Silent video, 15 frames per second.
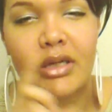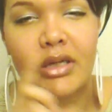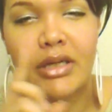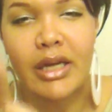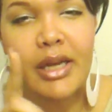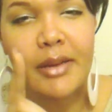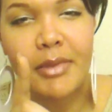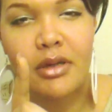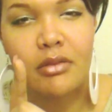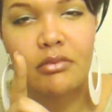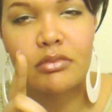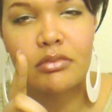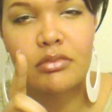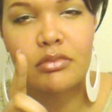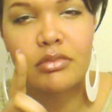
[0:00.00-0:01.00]
Now let me
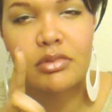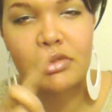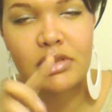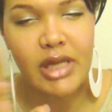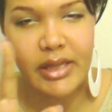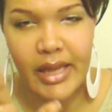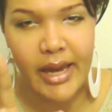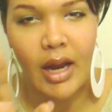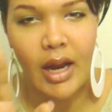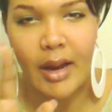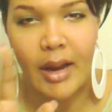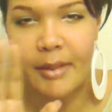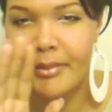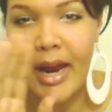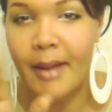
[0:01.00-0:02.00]
say that
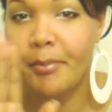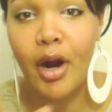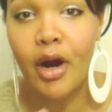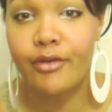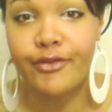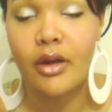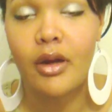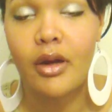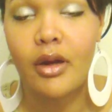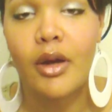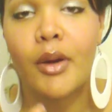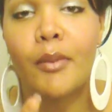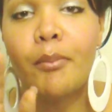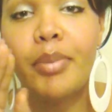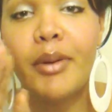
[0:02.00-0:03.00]
I'm not perfect,
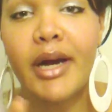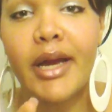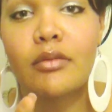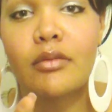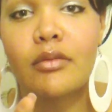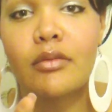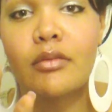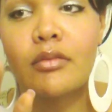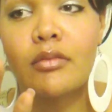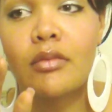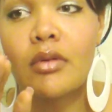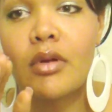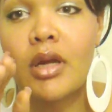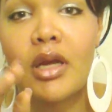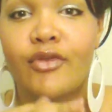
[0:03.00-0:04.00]
but
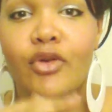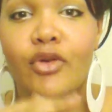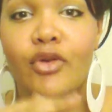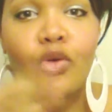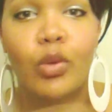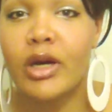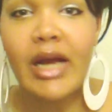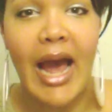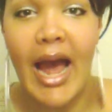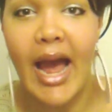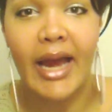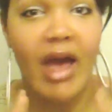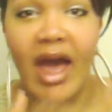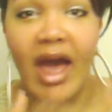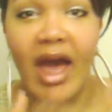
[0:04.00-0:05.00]
if you were with a
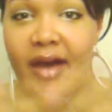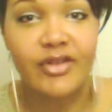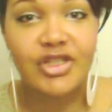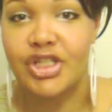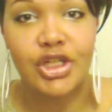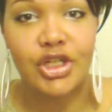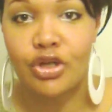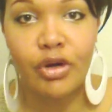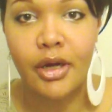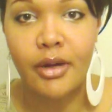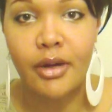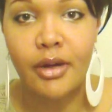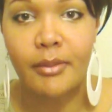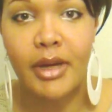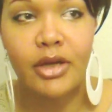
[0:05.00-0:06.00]
guy and you haven't cheated on
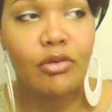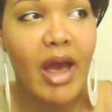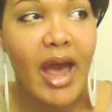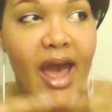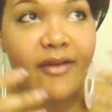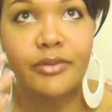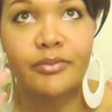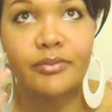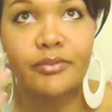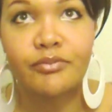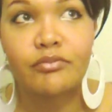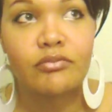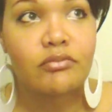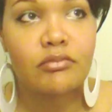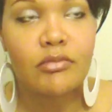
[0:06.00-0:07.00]
him and you haven't
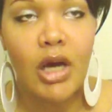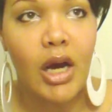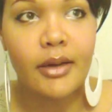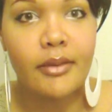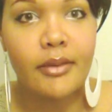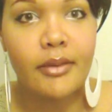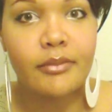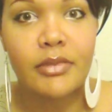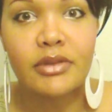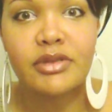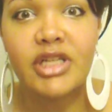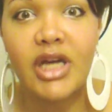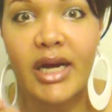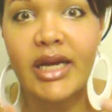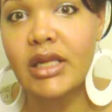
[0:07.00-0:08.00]
um,
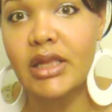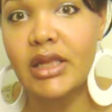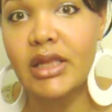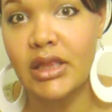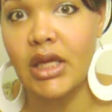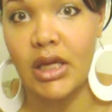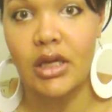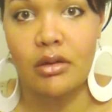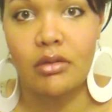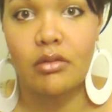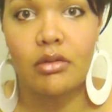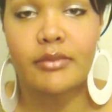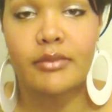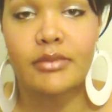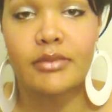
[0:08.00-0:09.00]
done anything,
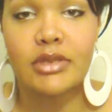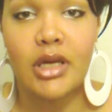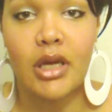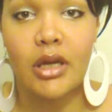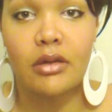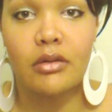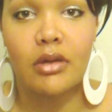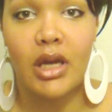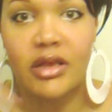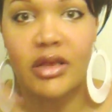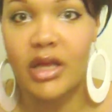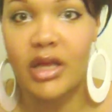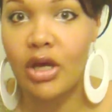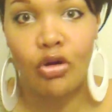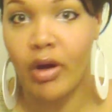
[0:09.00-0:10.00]
you know what I'm saying,
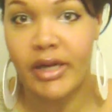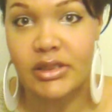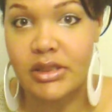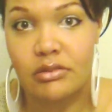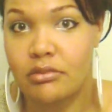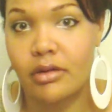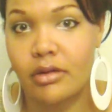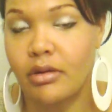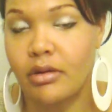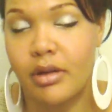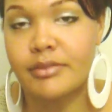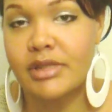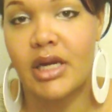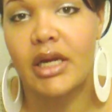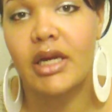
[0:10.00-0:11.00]
anything crazy, like you know what
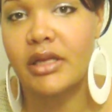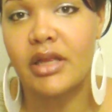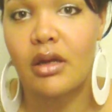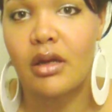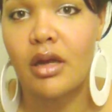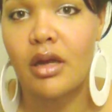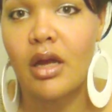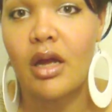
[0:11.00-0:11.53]
I'm saying, anything,